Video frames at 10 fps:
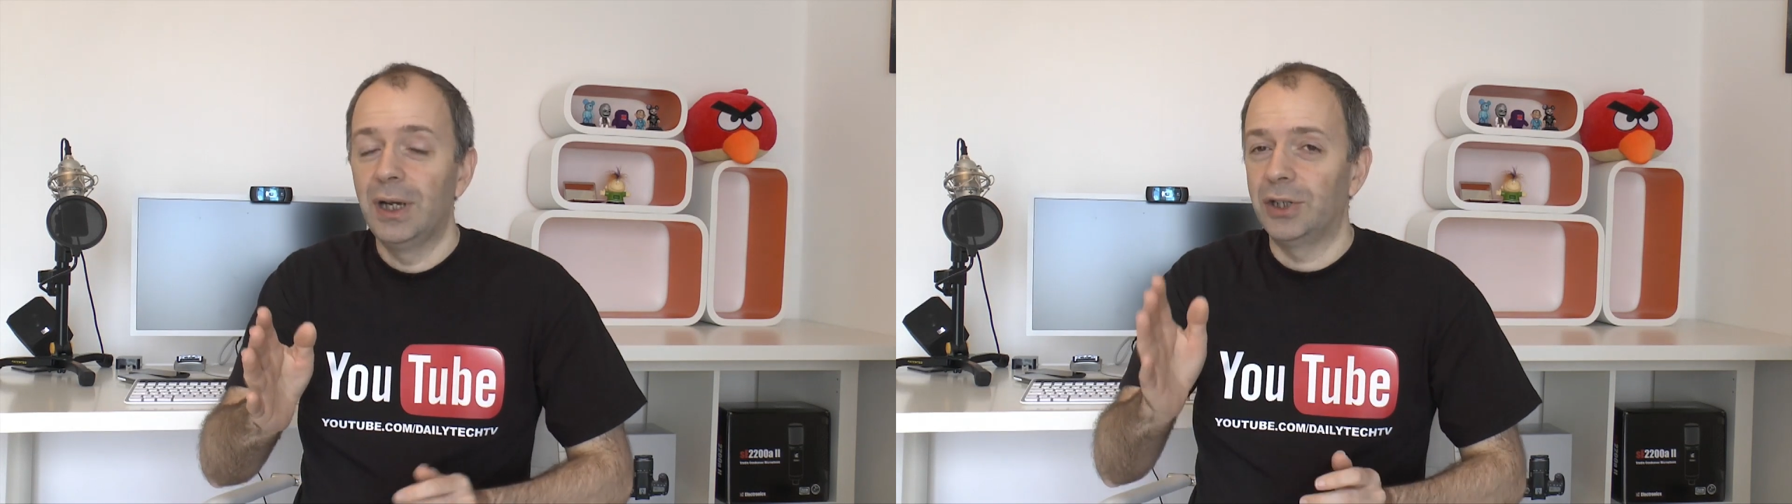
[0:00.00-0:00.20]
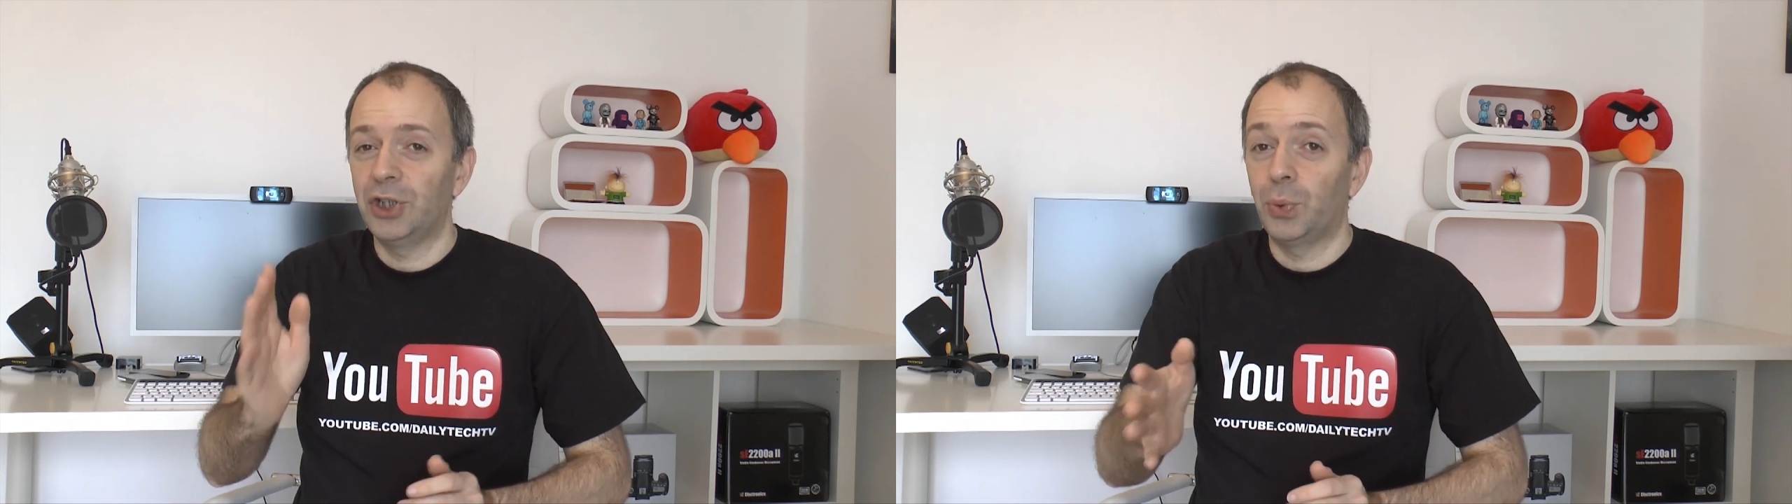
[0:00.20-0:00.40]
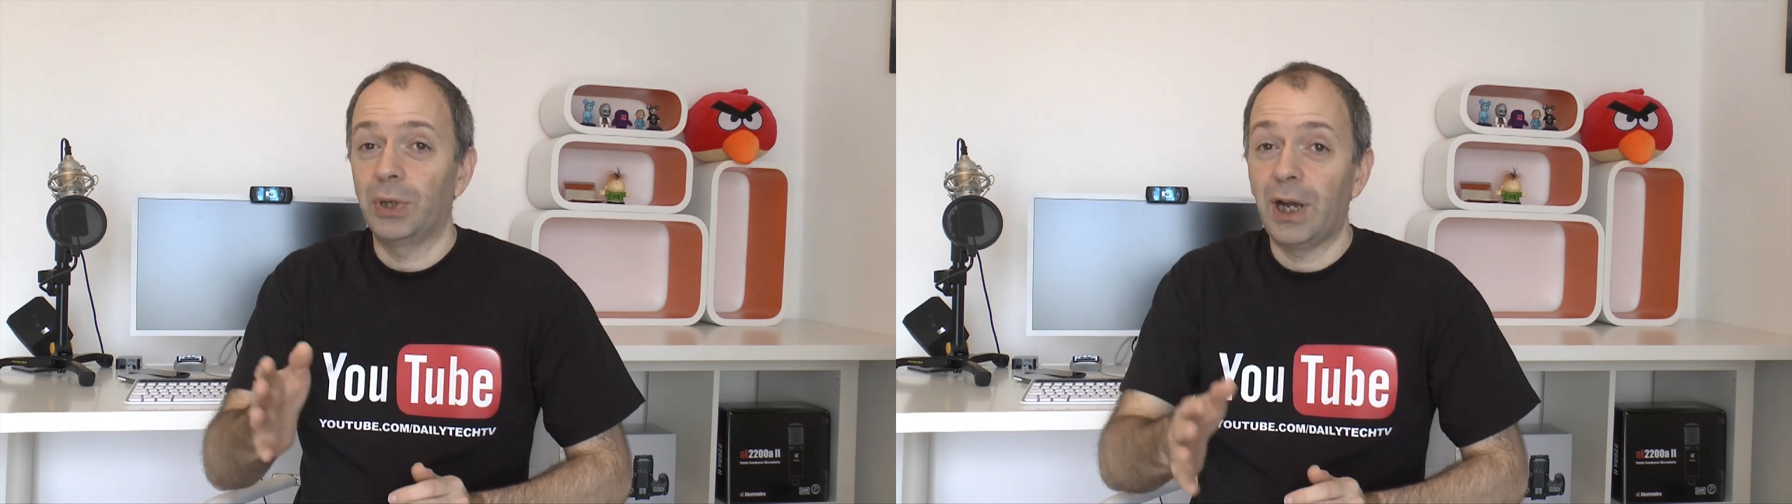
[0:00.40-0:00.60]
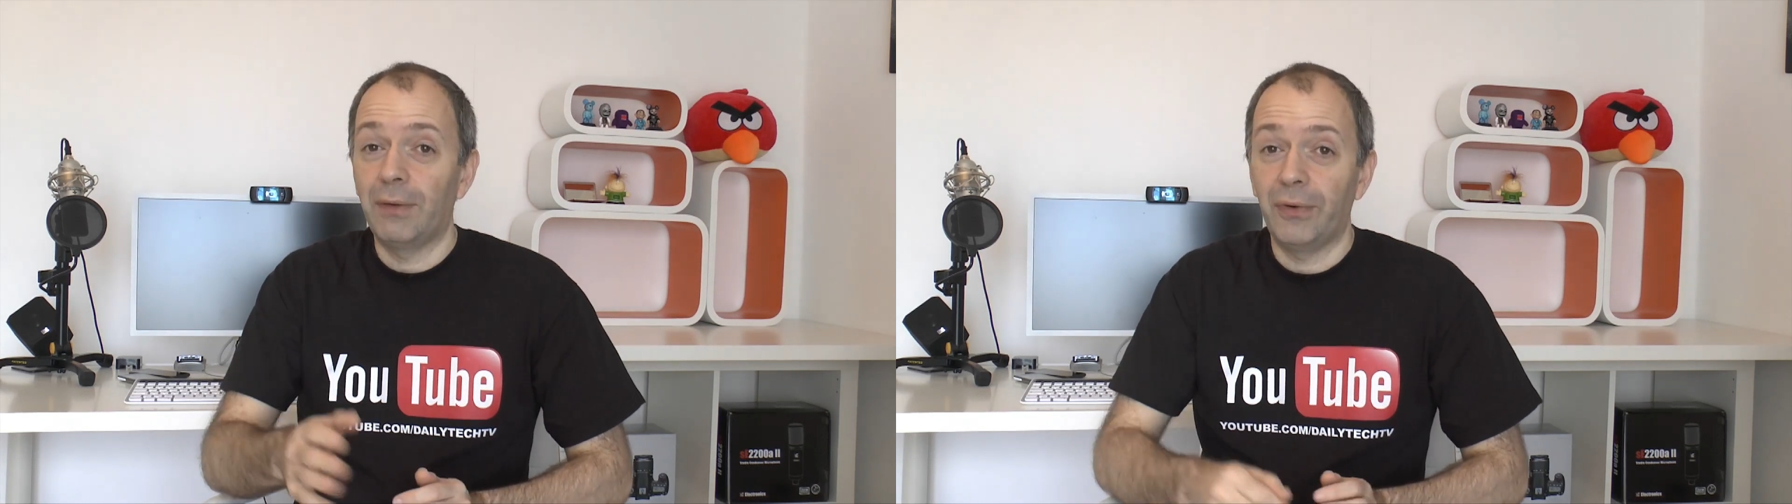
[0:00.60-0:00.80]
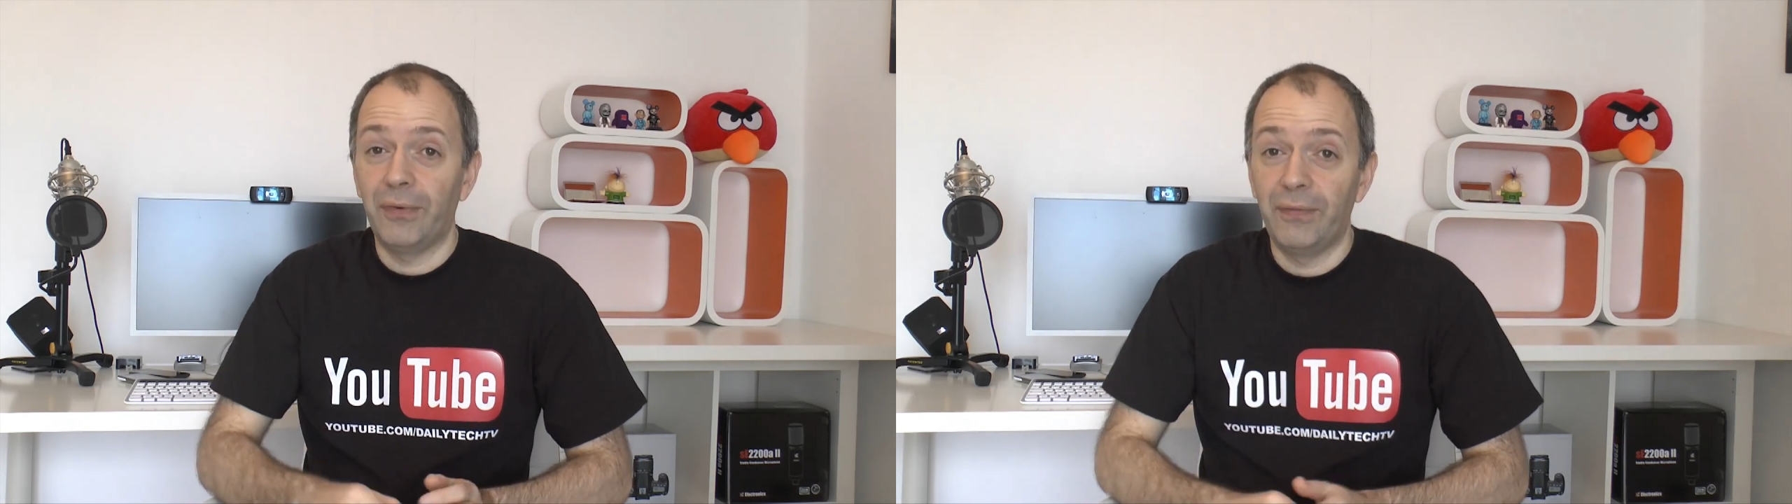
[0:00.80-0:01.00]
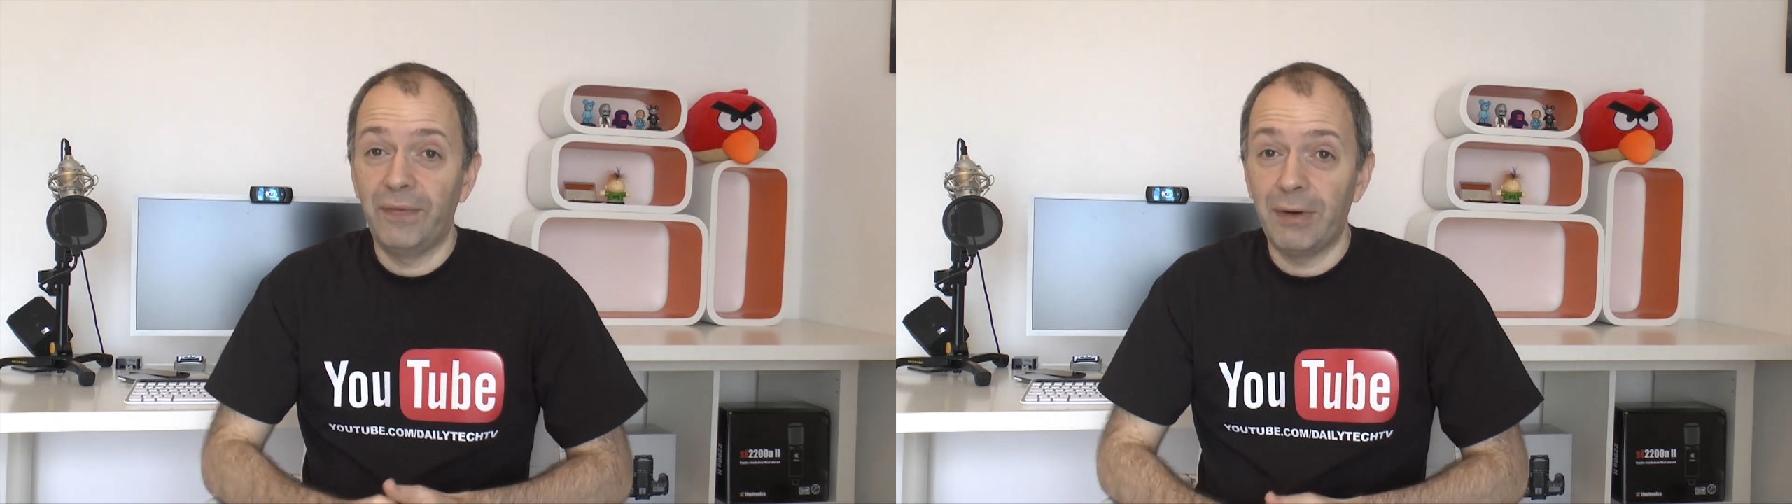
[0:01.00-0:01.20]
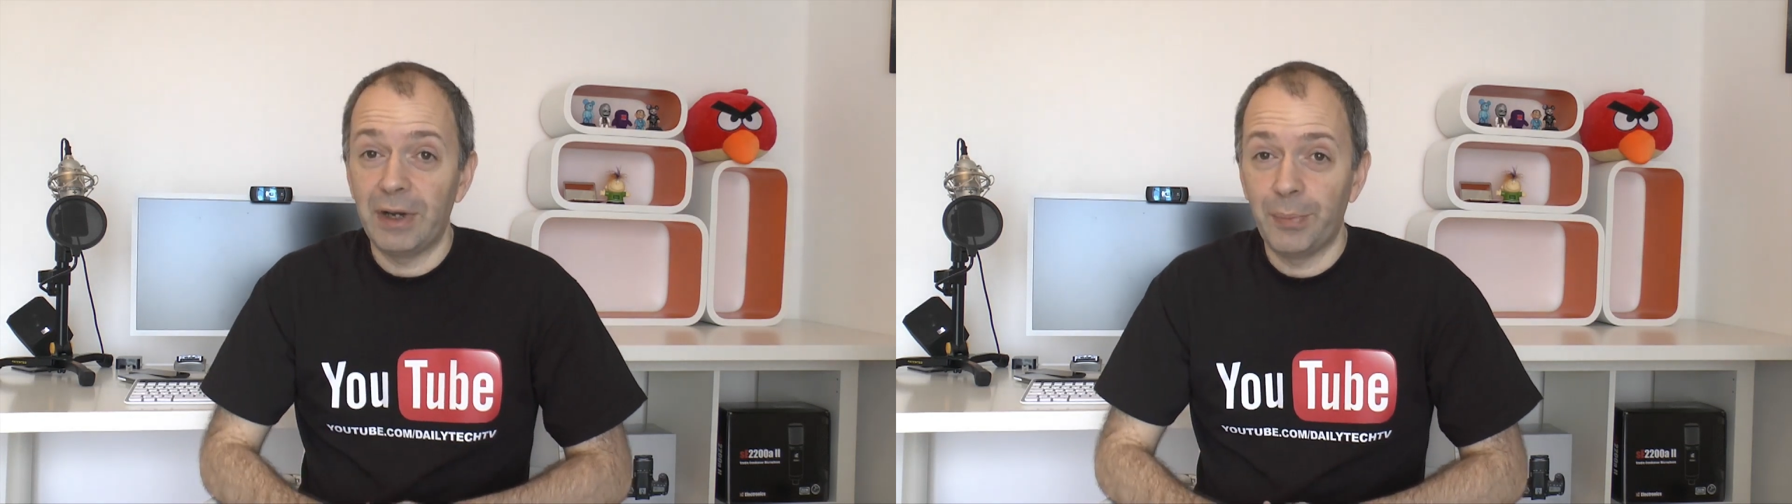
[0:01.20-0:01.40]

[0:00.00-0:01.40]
I just want to cover off a very